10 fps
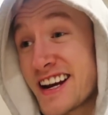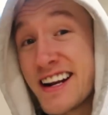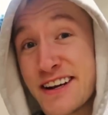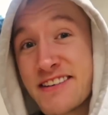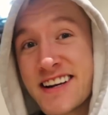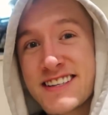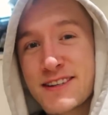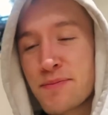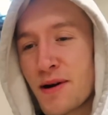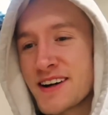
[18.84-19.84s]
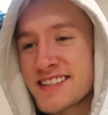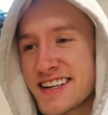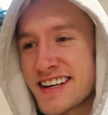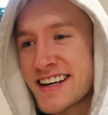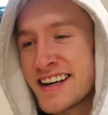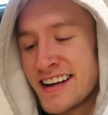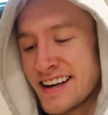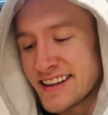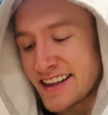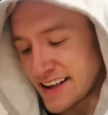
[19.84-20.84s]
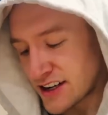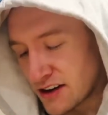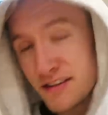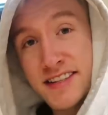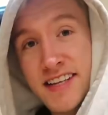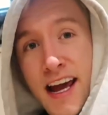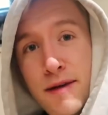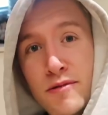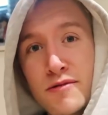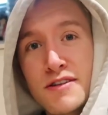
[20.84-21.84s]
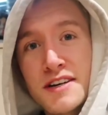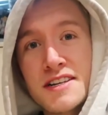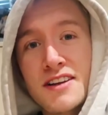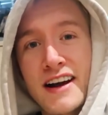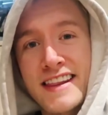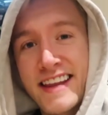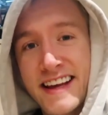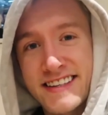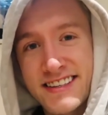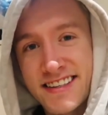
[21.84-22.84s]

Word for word: genuinely surprisingly, the current table looks like this.